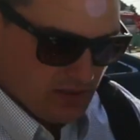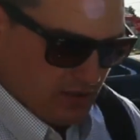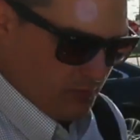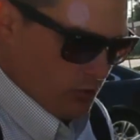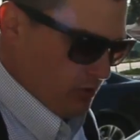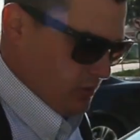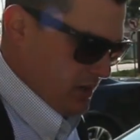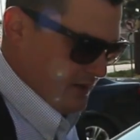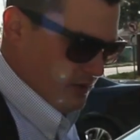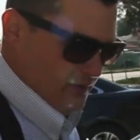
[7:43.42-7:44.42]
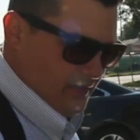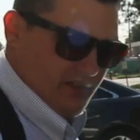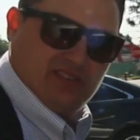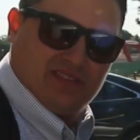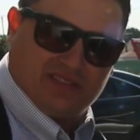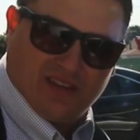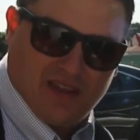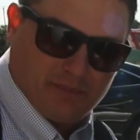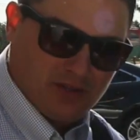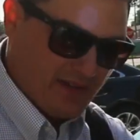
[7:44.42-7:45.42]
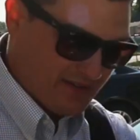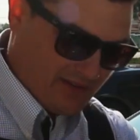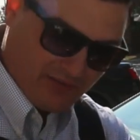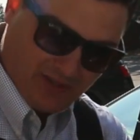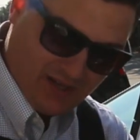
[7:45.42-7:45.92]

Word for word: anymore, where I go to the same place every